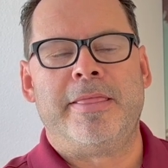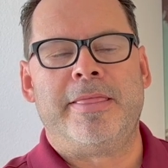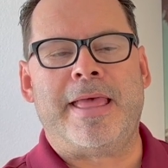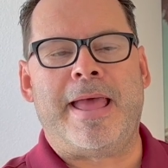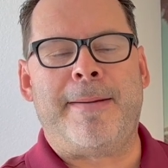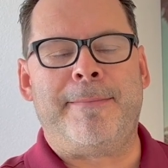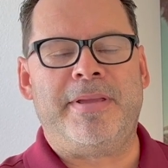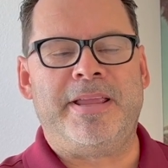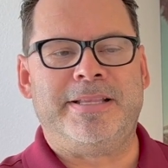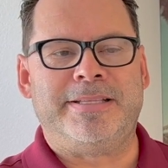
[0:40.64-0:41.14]

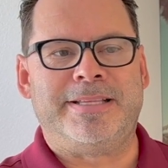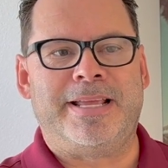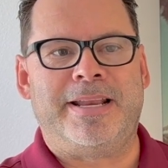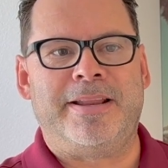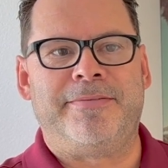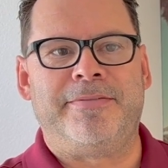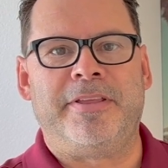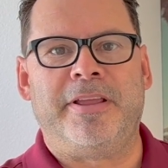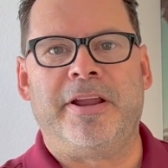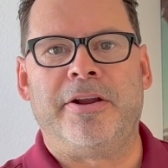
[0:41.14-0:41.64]
That means that
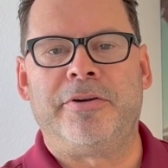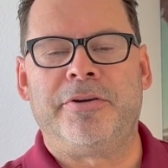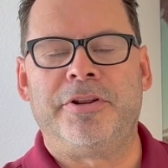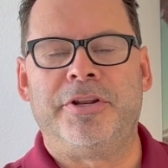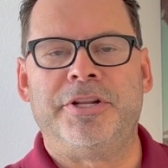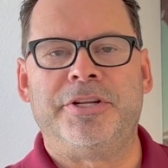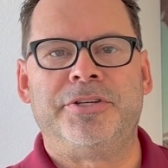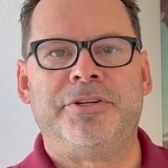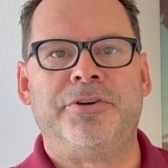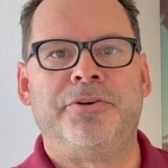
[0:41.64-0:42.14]
if the air
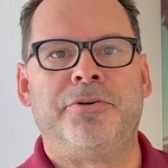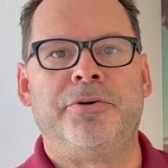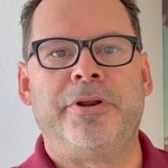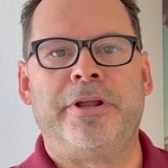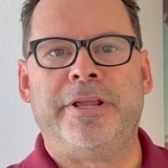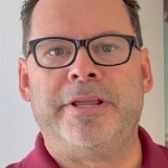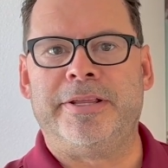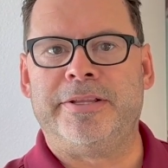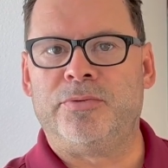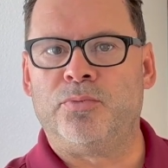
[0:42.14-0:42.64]
conditioner
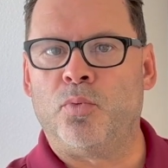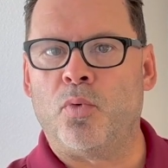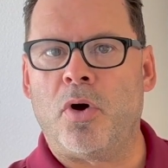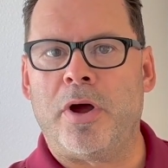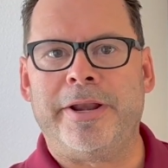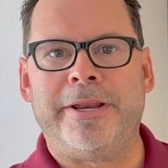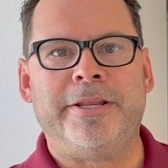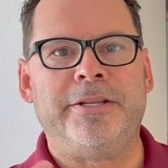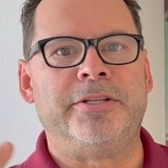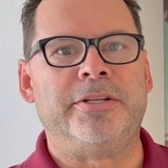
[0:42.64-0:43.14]
is
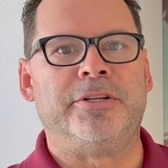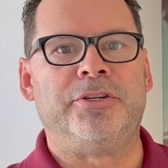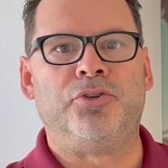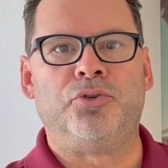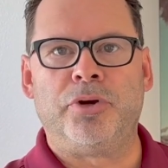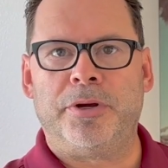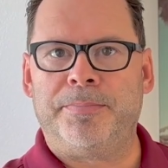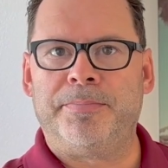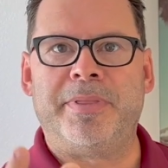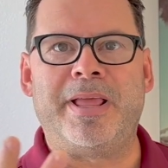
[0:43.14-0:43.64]
wanting to
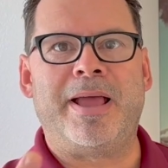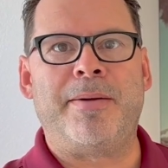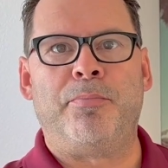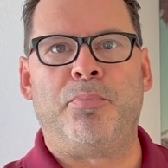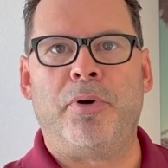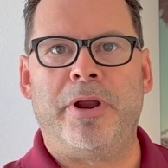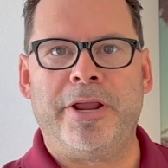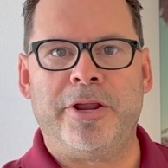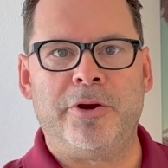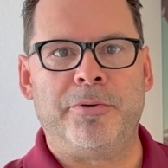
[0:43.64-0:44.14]
trip that
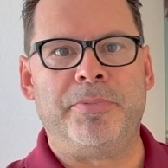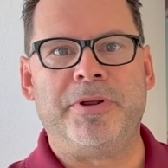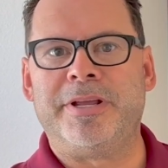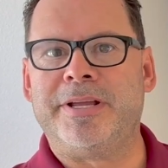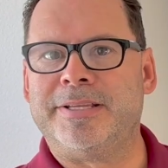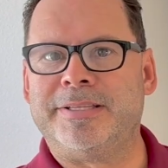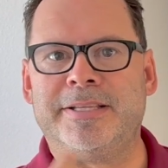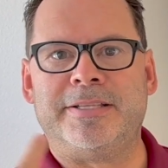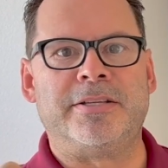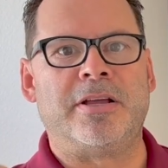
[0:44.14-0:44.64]
breaker
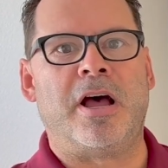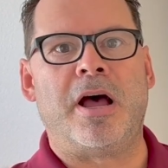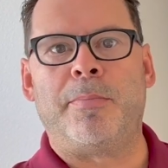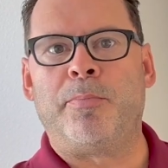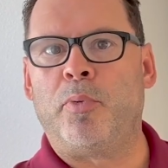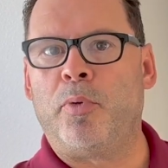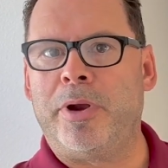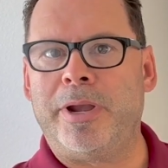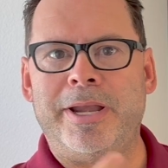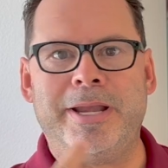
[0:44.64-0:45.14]
because it's
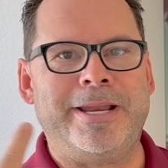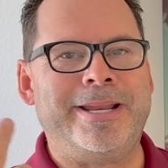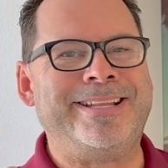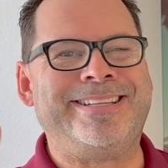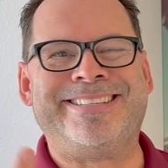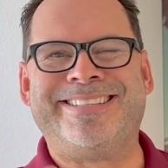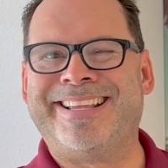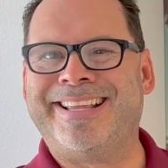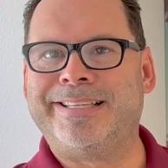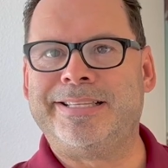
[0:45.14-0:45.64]
operating, and it
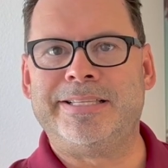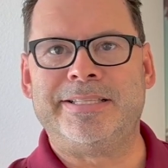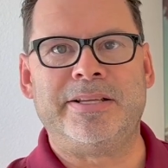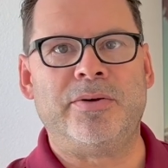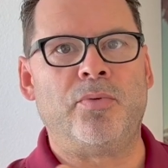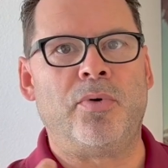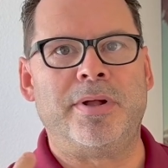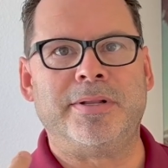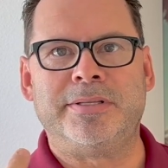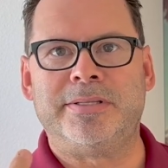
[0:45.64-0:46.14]
senses it
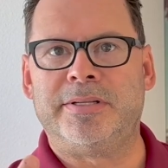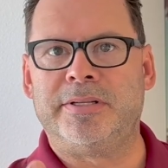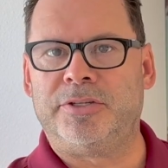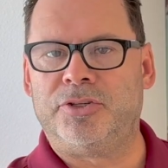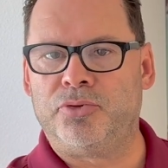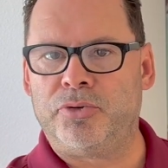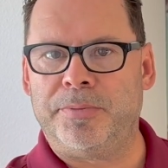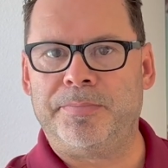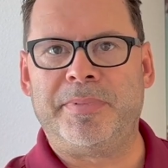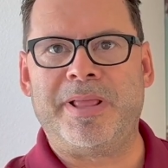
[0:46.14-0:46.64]
wants to
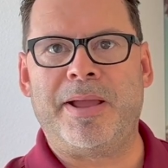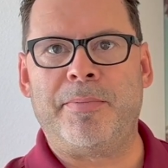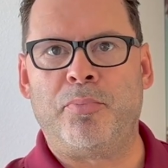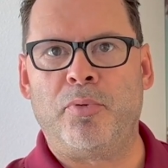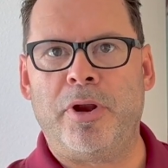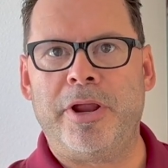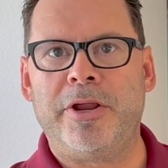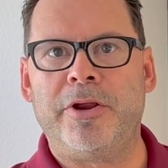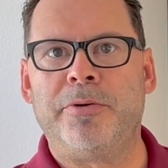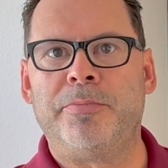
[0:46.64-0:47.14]
trip that
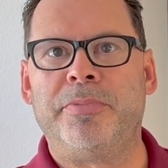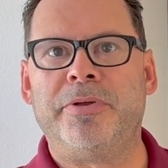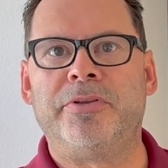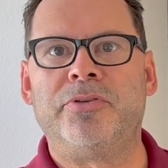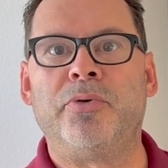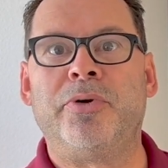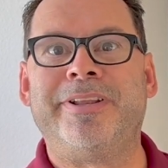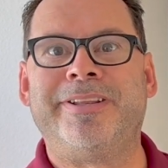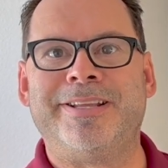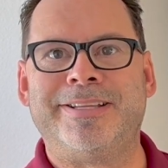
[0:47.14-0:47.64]
breaker
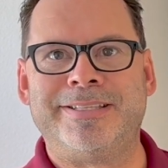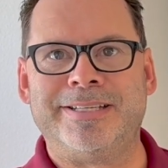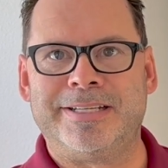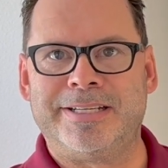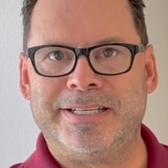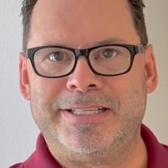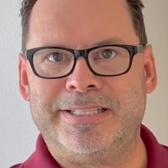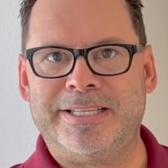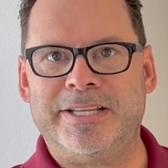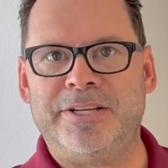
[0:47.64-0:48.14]
so it doesn't
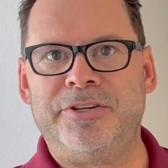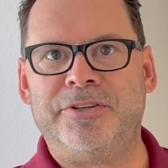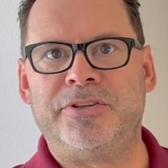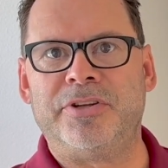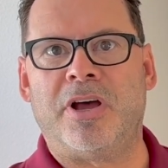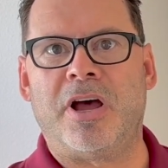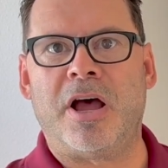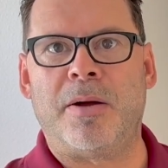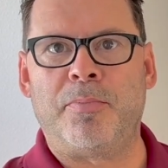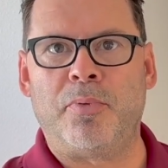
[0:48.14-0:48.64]
continue to
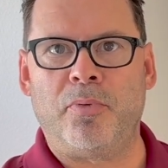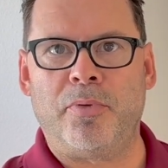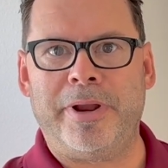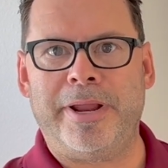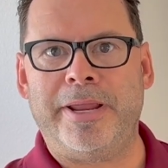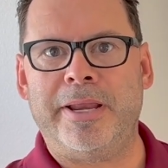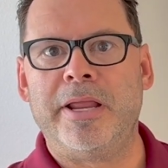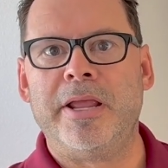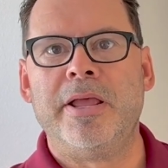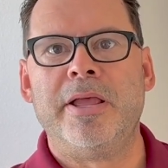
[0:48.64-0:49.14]
operate
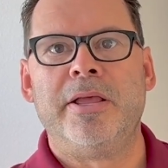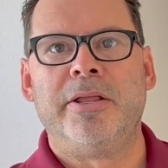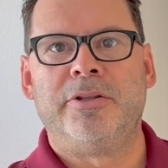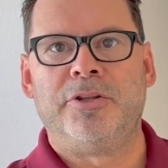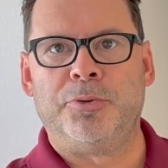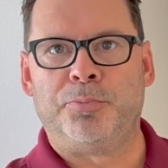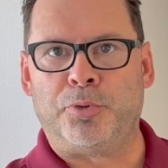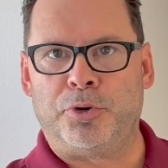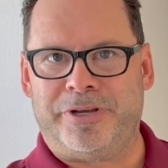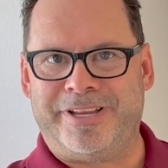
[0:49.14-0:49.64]
to
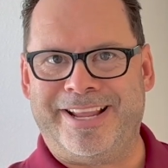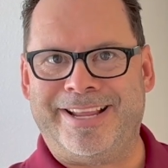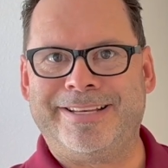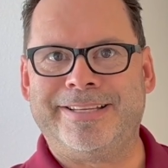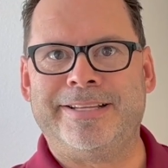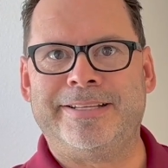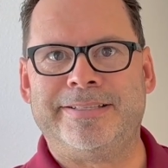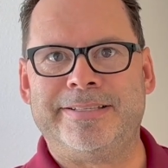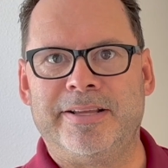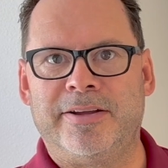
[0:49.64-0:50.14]
protect
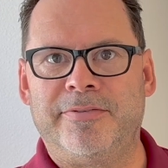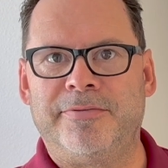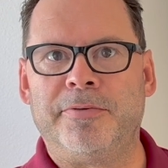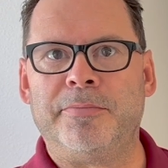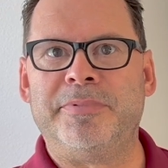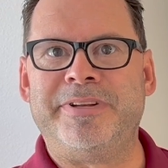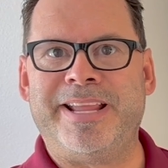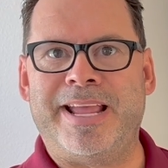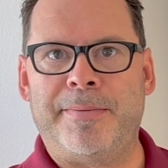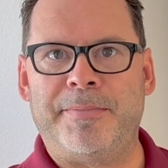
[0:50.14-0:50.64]
itself
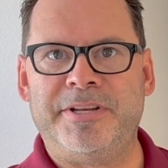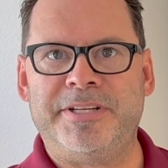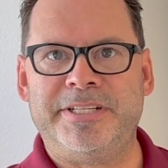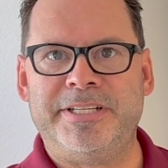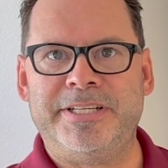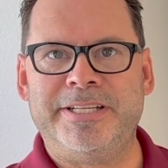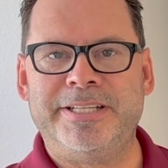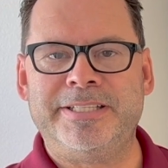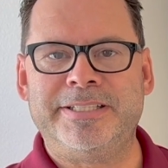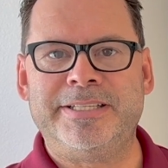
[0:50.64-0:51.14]
from
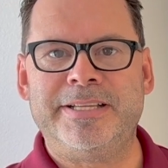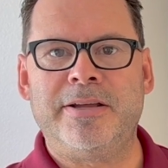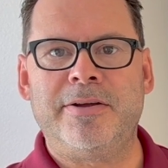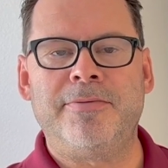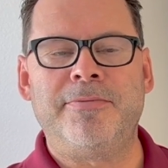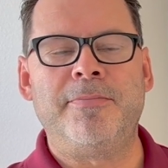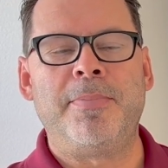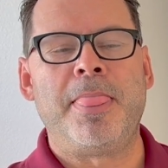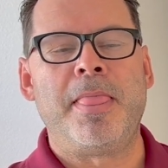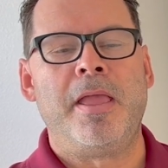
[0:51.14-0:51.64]
damaging itself,
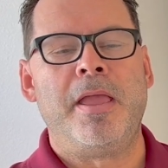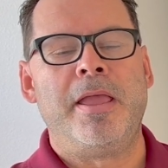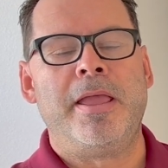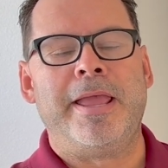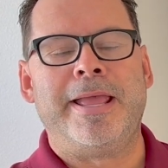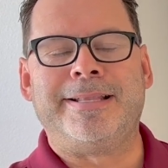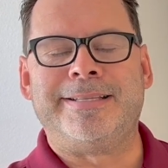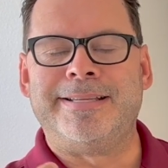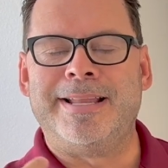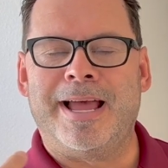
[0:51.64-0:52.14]

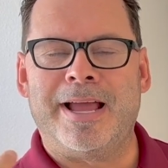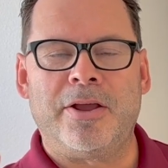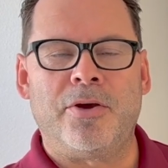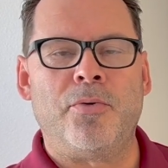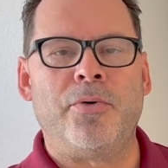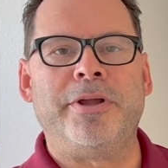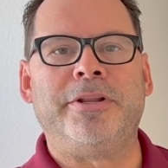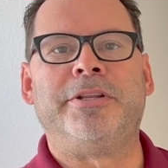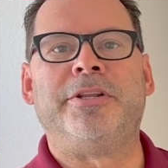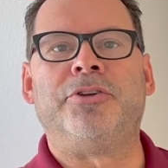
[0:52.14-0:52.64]
it's not
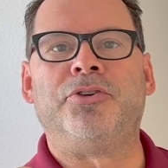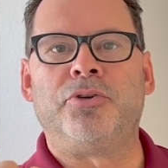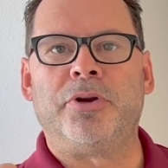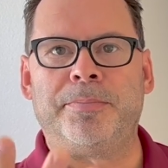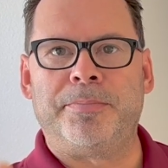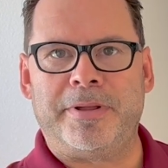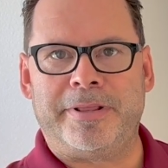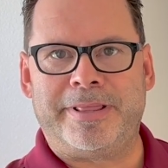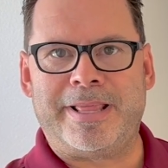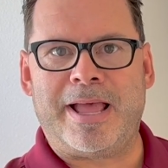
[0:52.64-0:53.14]
going to trip
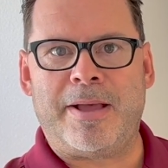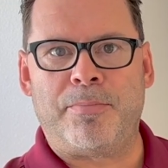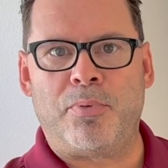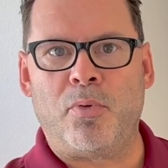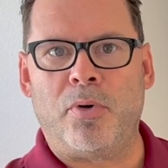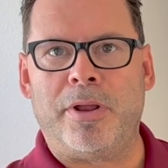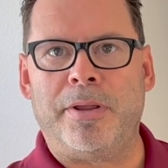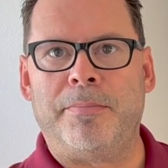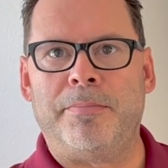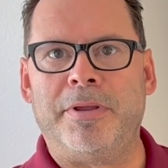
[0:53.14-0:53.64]
at that
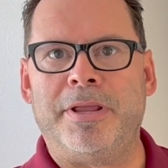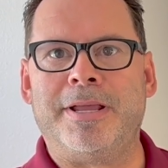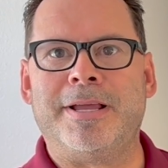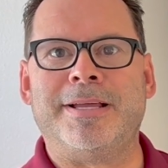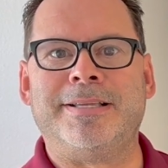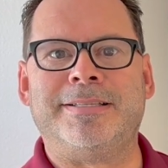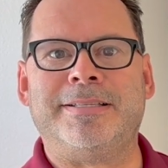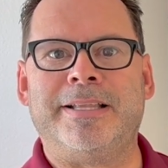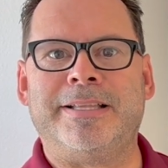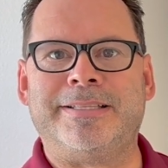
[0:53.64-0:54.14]
point
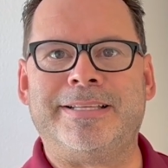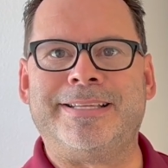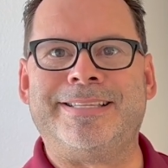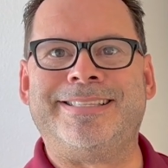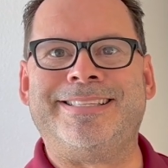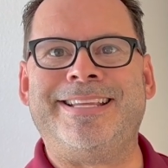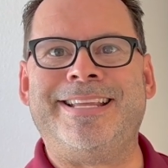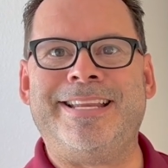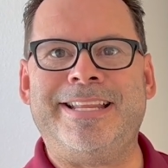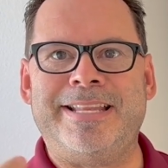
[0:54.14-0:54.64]
because it's
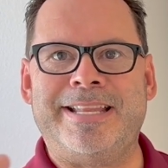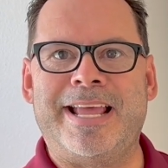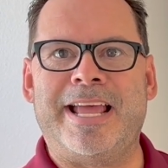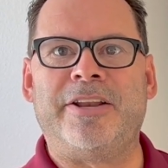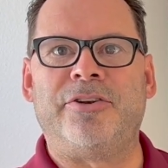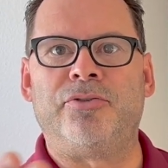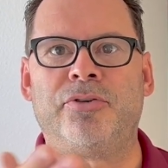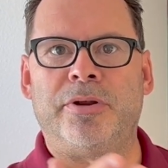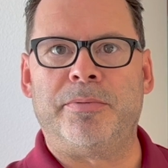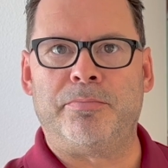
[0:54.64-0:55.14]
exceeding that
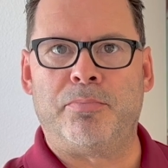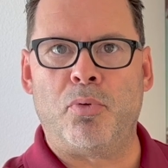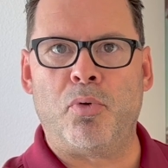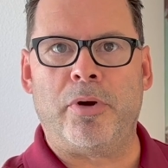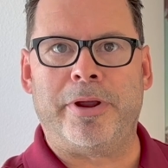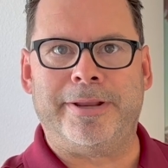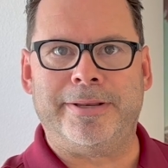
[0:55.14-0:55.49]
trip point.